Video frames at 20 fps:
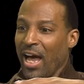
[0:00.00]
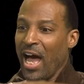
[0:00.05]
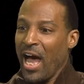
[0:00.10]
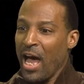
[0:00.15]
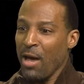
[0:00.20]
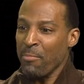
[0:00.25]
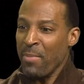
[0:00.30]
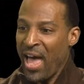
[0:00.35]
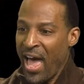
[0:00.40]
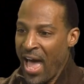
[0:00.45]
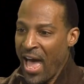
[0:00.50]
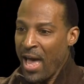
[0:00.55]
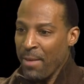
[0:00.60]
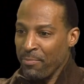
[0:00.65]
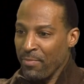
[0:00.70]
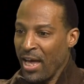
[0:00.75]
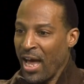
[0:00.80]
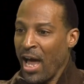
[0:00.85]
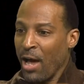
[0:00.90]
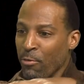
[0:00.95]
I'm happy.
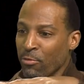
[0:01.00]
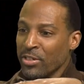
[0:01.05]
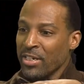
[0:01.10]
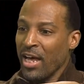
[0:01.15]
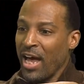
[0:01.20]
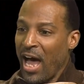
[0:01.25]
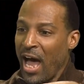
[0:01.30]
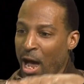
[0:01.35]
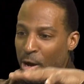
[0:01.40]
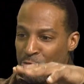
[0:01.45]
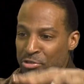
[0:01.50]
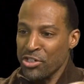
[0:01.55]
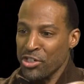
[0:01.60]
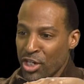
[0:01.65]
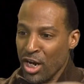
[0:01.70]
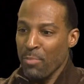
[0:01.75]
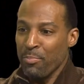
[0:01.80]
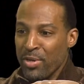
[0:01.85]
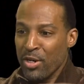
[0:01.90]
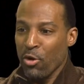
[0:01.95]
I was
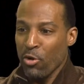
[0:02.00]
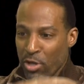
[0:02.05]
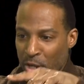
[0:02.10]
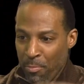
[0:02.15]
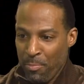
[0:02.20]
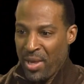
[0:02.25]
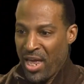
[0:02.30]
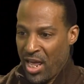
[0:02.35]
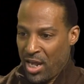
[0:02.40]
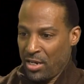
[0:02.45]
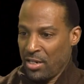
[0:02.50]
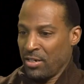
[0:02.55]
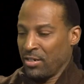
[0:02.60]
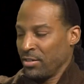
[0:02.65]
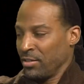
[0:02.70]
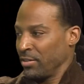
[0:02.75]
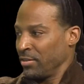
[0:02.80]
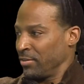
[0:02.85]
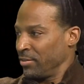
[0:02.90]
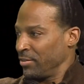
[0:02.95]
jumping on the bed
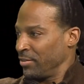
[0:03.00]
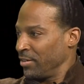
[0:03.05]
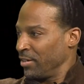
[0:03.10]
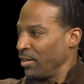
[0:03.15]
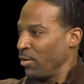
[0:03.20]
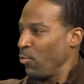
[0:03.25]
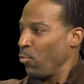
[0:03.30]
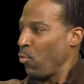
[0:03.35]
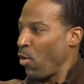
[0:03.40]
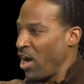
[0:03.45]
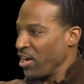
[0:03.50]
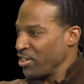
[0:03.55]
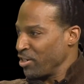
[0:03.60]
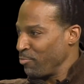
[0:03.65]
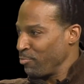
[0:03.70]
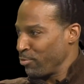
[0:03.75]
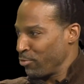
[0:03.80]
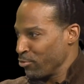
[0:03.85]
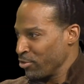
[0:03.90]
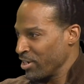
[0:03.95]
watching
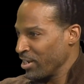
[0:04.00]
Bruce